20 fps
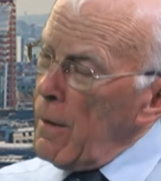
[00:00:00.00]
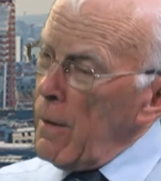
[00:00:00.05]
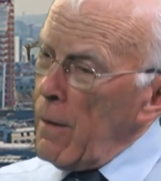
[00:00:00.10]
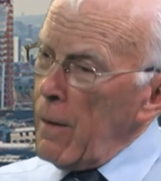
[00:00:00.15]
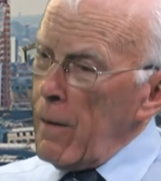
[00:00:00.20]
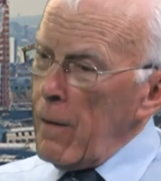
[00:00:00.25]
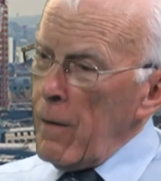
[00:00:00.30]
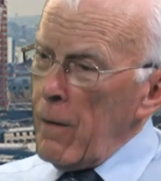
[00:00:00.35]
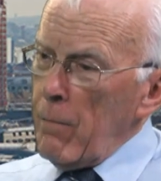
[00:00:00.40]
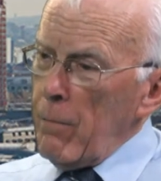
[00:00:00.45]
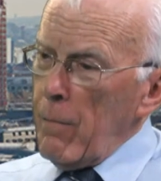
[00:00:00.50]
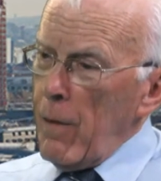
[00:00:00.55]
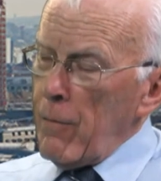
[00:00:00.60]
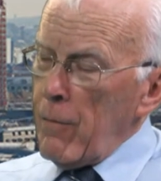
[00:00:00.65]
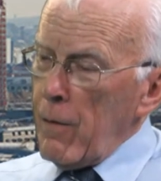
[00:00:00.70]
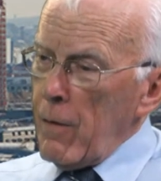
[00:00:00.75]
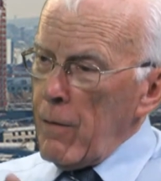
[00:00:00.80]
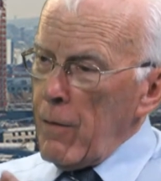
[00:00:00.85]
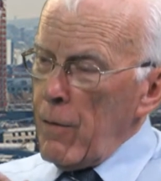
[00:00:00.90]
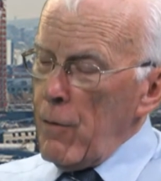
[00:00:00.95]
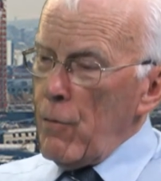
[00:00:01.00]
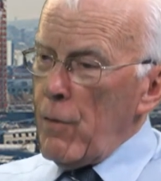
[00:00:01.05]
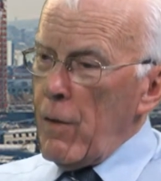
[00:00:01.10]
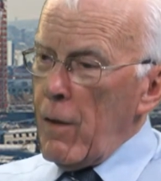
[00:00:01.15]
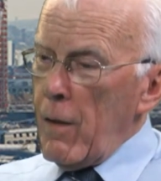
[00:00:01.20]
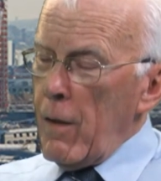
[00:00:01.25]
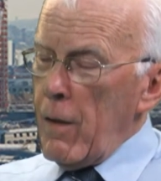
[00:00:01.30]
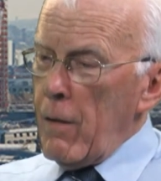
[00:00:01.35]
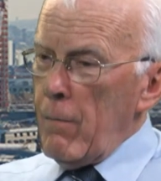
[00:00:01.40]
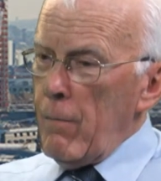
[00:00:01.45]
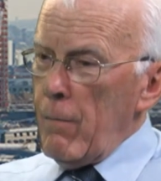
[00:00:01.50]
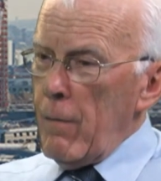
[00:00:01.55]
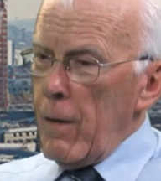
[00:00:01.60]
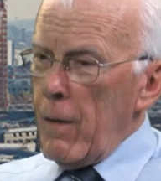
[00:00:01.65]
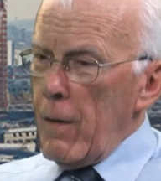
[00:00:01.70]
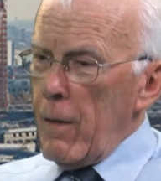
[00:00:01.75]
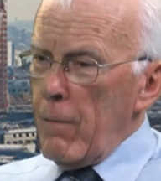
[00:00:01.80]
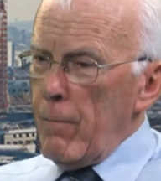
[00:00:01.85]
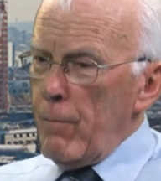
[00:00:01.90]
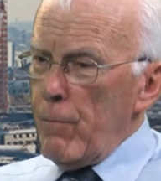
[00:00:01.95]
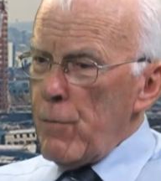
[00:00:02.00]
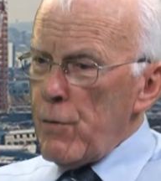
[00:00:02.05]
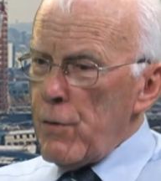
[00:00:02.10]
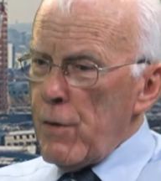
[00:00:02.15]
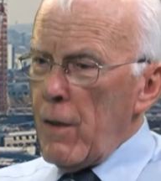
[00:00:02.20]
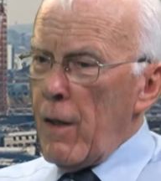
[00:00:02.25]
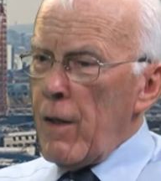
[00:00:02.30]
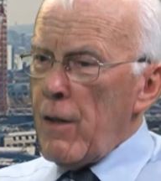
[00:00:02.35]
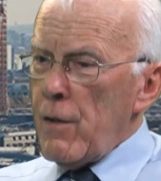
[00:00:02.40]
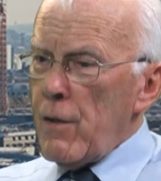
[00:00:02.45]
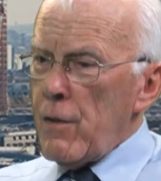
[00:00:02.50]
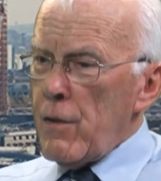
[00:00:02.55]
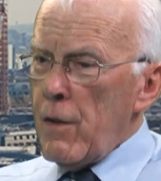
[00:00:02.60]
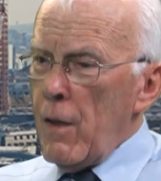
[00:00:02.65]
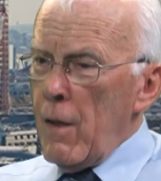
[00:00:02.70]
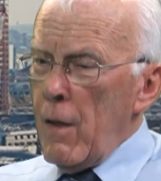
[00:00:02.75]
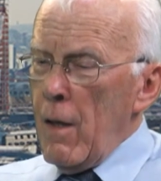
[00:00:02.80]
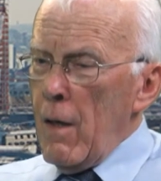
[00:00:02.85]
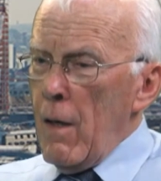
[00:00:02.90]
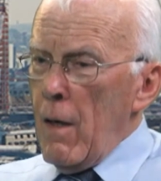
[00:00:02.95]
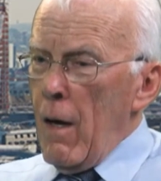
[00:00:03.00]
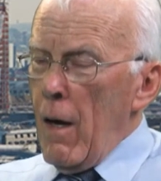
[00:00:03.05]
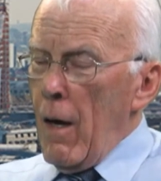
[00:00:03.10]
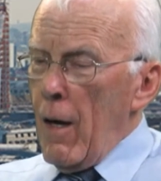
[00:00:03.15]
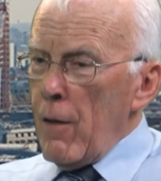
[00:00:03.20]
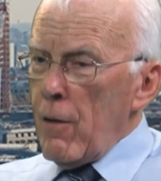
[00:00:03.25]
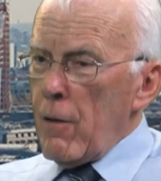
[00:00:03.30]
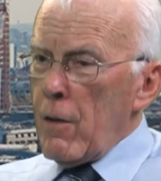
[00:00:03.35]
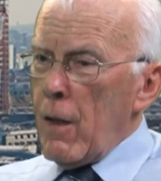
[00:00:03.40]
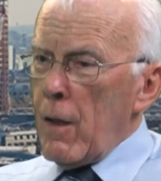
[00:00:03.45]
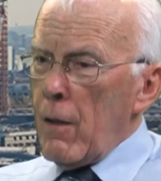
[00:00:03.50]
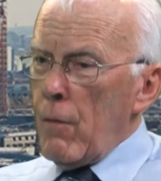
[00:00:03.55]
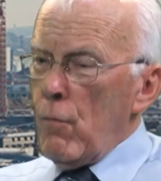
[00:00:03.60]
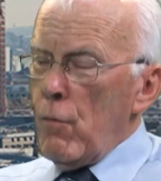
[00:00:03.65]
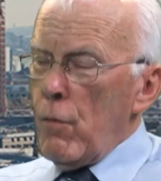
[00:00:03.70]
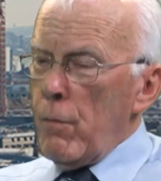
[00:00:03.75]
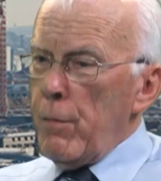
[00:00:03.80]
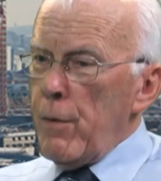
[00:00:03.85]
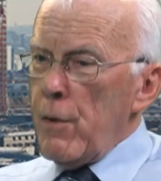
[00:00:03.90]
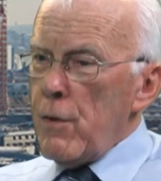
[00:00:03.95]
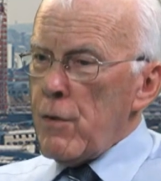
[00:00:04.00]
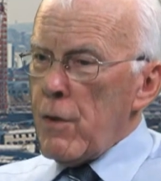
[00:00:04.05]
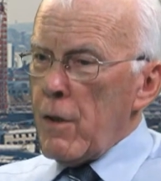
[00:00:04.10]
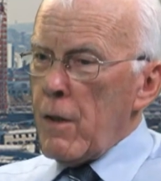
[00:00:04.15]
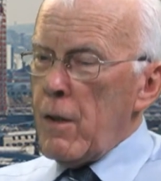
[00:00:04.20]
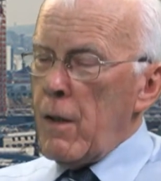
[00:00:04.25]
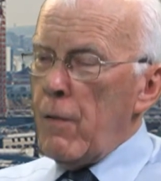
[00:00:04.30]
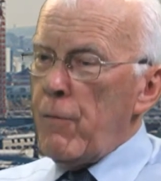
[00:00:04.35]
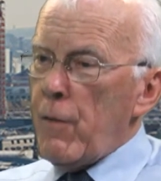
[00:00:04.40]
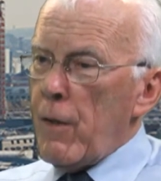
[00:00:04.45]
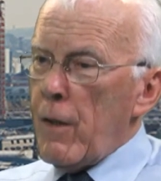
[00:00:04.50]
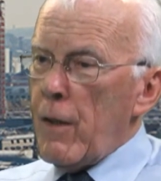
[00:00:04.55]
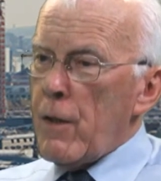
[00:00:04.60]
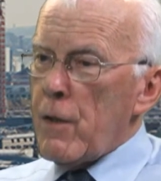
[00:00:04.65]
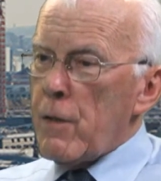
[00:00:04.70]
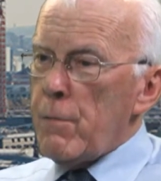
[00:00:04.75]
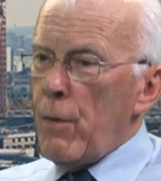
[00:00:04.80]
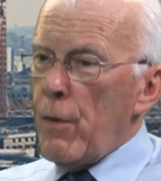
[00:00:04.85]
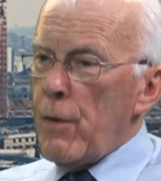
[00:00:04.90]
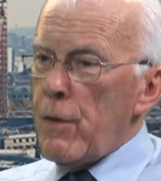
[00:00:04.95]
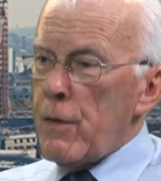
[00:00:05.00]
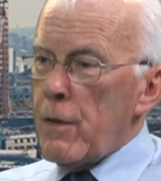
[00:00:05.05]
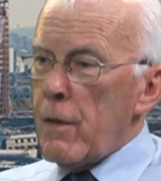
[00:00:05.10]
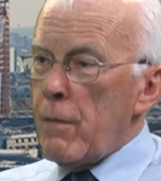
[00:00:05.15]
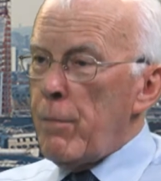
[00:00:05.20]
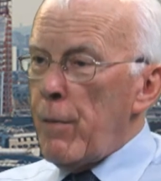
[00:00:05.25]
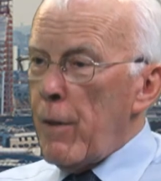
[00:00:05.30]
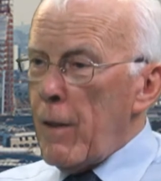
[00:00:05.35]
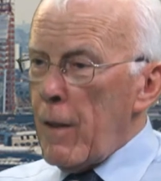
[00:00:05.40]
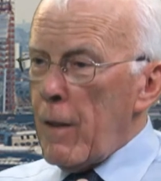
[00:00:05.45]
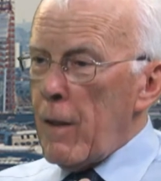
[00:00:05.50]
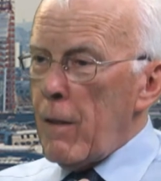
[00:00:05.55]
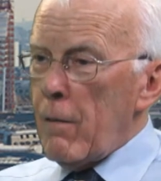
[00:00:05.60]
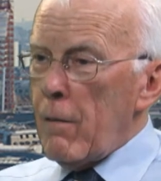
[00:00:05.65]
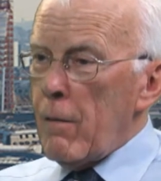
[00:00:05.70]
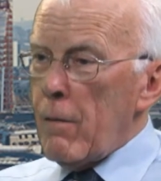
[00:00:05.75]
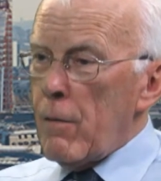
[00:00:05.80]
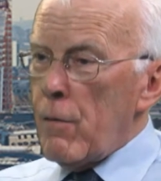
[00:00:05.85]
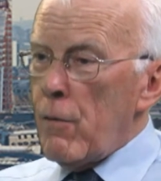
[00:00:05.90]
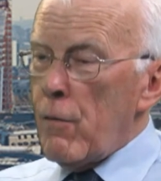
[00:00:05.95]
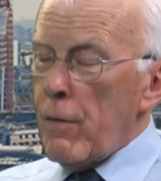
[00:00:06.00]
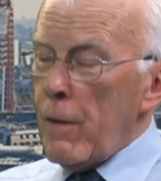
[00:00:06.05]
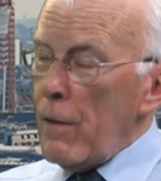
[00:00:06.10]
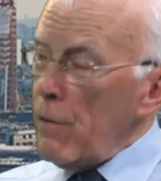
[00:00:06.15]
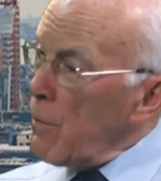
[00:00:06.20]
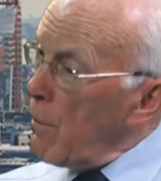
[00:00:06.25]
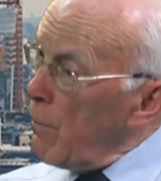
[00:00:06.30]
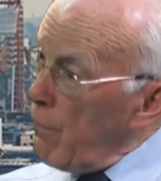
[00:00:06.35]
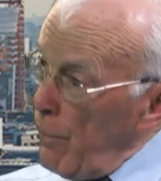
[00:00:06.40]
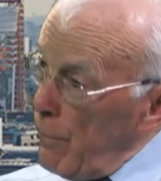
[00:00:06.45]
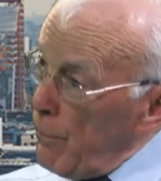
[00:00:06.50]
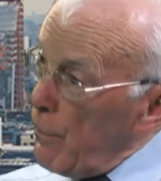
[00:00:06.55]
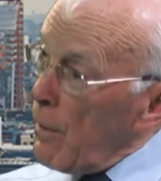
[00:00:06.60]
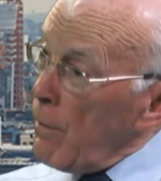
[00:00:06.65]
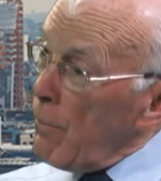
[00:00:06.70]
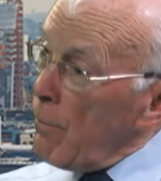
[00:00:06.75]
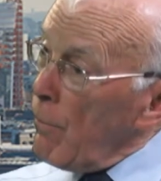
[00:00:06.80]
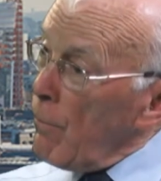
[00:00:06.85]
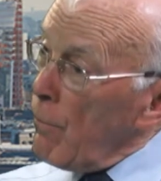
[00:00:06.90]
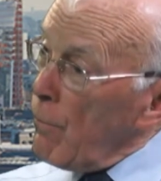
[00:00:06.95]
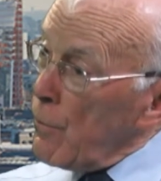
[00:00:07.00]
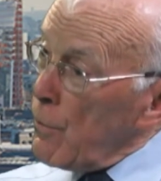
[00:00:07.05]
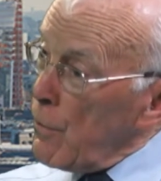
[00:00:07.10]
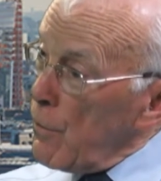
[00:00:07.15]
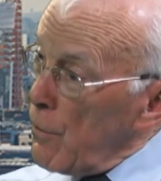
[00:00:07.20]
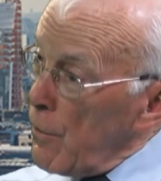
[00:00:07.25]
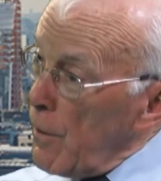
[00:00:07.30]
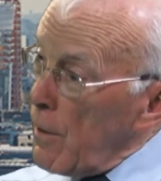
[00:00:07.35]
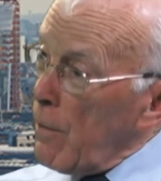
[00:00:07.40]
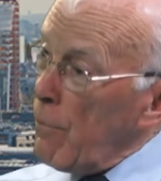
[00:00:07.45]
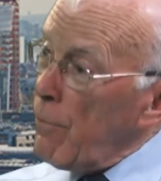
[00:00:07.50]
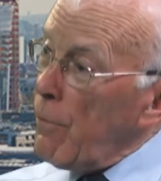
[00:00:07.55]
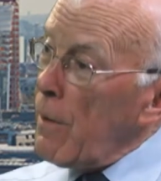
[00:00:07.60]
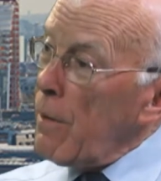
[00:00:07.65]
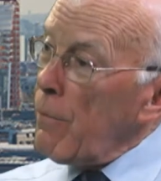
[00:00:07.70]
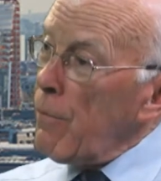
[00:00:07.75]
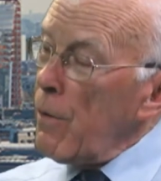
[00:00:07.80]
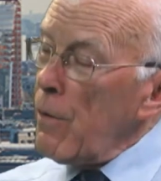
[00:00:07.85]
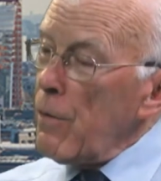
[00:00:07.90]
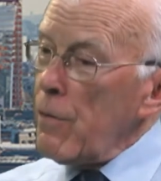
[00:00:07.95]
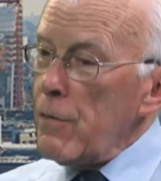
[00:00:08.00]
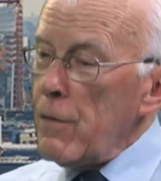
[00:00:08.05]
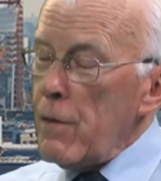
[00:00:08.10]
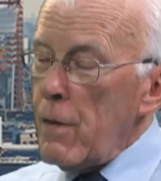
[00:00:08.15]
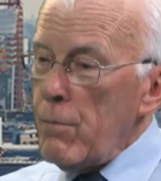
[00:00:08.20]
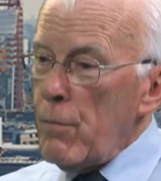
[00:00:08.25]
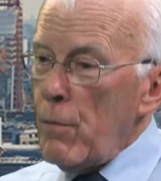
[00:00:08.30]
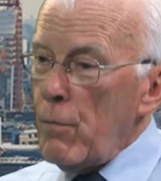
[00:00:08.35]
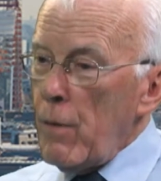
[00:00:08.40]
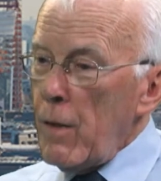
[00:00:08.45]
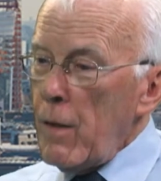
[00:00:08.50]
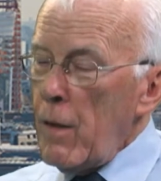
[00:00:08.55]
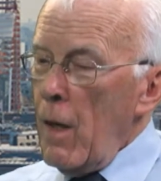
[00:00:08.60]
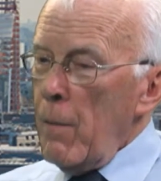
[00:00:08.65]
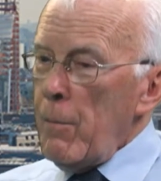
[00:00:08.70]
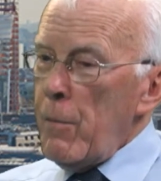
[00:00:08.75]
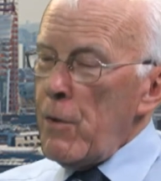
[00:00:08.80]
I think the UK CS, I think, will be significantly exploited by 2050, which is 35 years away. But